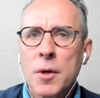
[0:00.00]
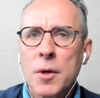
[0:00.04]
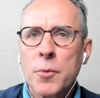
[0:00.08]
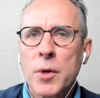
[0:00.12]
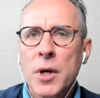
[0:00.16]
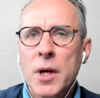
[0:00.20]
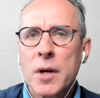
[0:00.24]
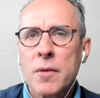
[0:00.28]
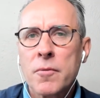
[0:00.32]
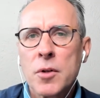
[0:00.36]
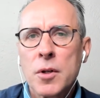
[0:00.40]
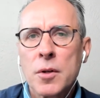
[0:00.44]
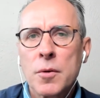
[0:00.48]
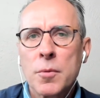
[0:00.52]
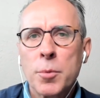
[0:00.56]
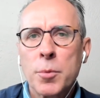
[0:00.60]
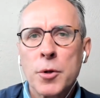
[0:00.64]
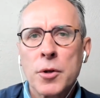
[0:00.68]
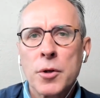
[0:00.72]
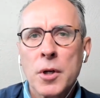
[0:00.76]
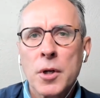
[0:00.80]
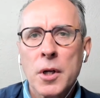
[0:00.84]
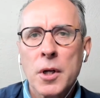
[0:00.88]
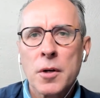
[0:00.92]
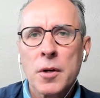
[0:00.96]
And we haven't
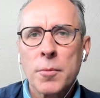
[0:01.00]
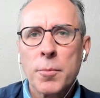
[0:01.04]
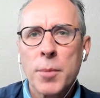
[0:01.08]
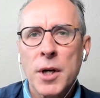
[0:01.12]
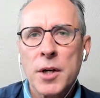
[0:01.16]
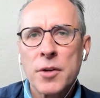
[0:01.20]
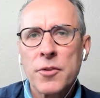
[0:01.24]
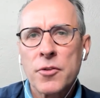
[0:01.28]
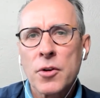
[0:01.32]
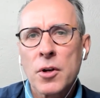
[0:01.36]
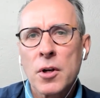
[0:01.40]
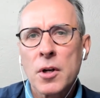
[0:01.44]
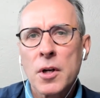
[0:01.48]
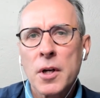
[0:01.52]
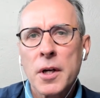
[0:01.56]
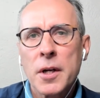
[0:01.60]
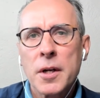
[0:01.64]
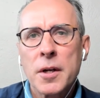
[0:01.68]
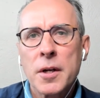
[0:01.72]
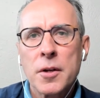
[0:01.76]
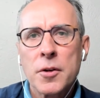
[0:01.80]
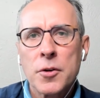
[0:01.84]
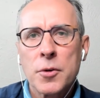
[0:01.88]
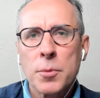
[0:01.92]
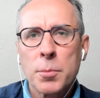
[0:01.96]
putting any bicycle
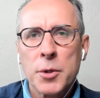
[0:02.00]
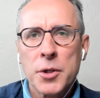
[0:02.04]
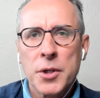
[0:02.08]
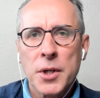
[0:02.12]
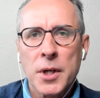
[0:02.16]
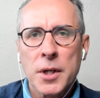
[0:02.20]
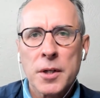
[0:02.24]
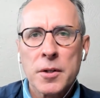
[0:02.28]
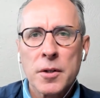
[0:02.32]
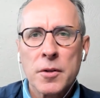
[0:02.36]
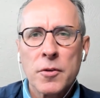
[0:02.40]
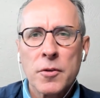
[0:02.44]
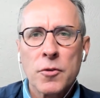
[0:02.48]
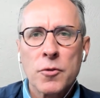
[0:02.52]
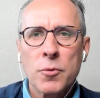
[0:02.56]
lane into protecting